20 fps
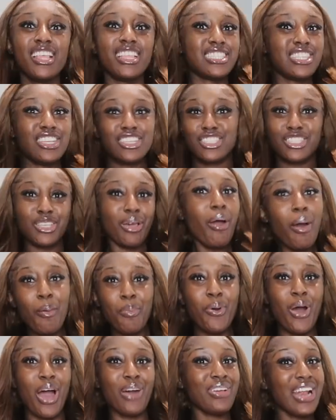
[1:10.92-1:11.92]

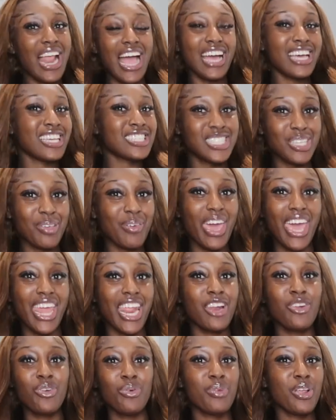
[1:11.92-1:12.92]
doable. I feel like I can do it,
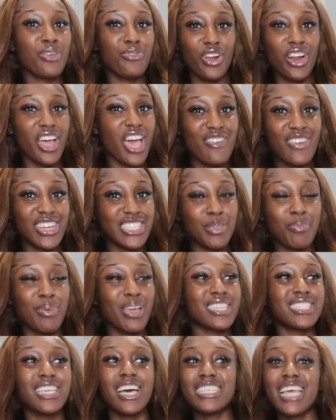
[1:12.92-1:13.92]
and I normally follow her
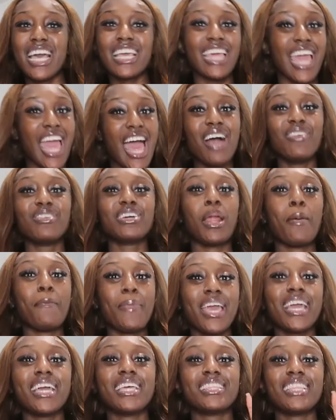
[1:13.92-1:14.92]
recipe, so I was like, yeah, I'm gonna
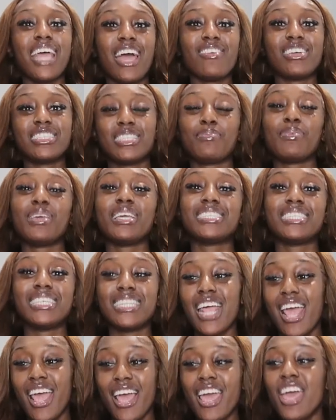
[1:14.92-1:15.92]
make that recipe
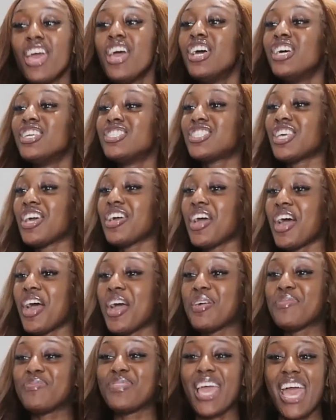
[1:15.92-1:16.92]
today. So
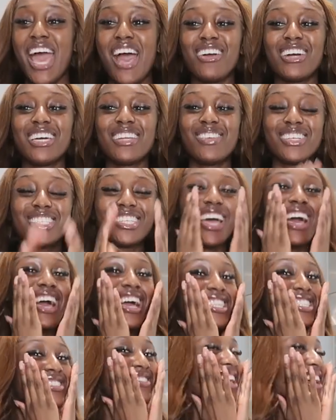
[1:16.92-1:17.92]
yeah, I'm gonna be
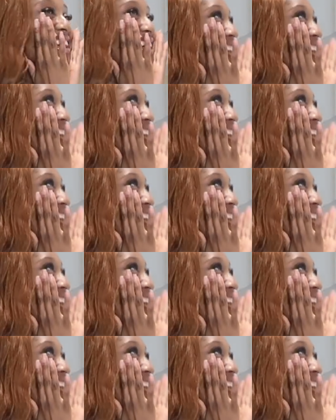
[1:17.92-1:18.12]
trying to make